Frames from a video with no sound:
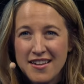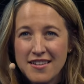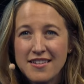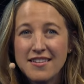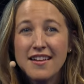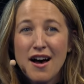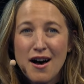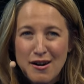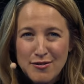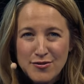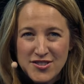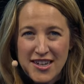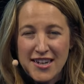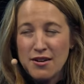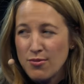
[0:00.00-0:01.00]

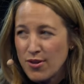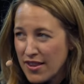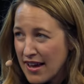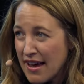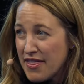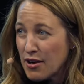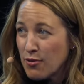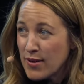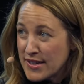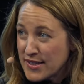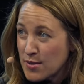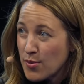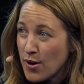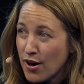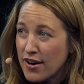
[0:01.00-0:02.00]
loved and it really i think raised
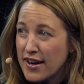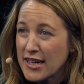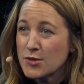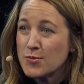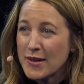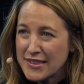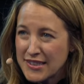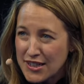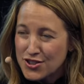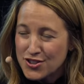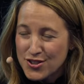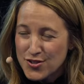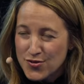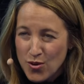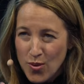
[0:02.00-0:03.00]
the bar and
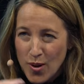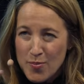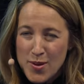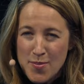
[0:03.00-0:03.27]
expectations for what